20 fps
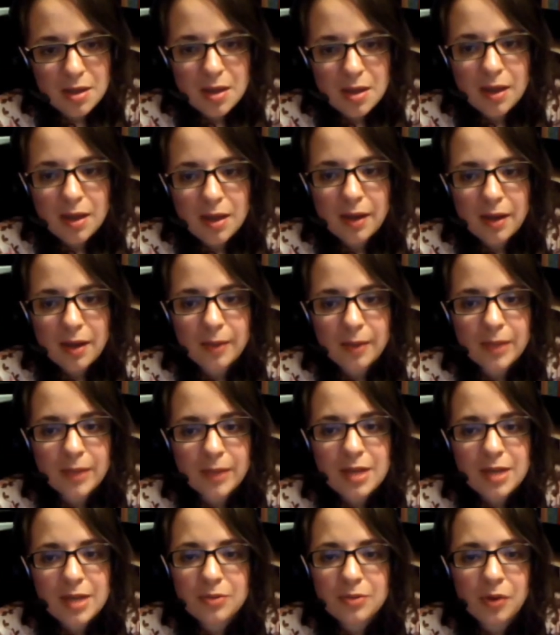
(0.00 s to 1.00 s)
I
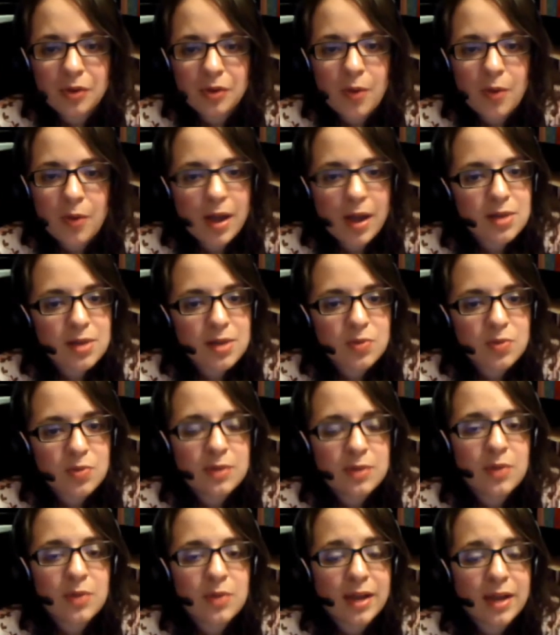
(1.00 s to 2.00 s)
don't know anyone
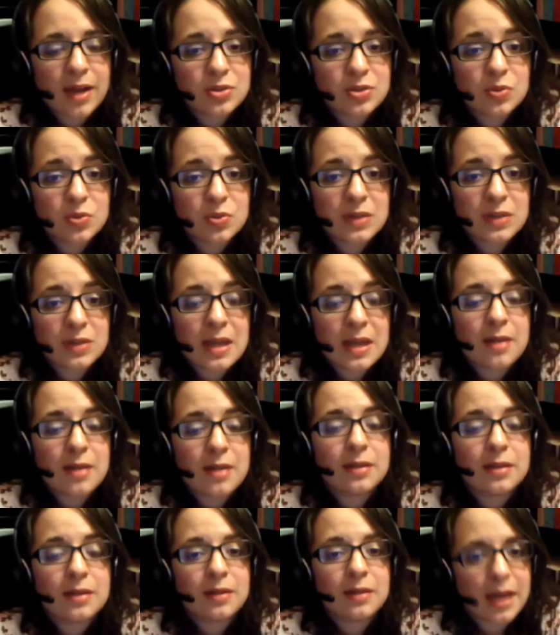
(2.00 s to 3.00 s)
who actually
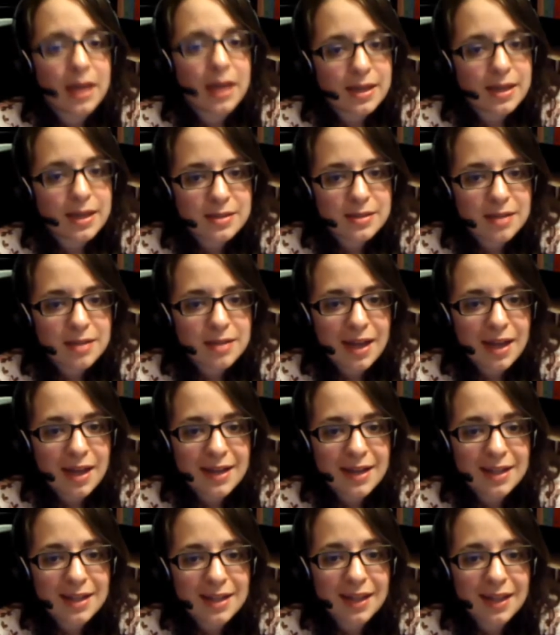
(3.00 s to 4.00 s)
likes that
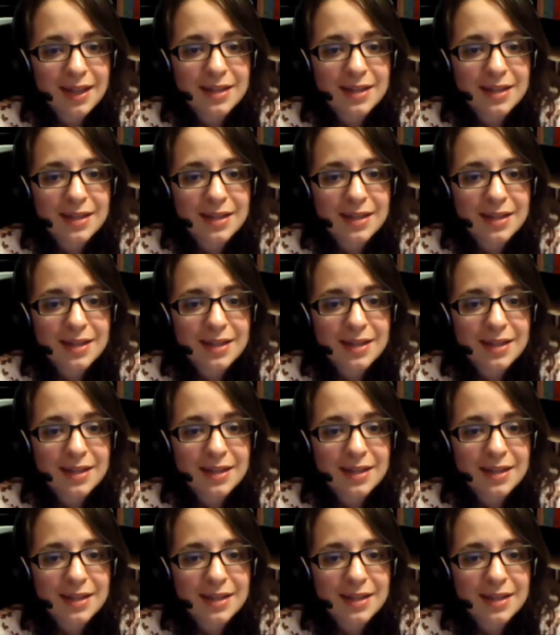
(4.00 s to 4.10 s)
ending.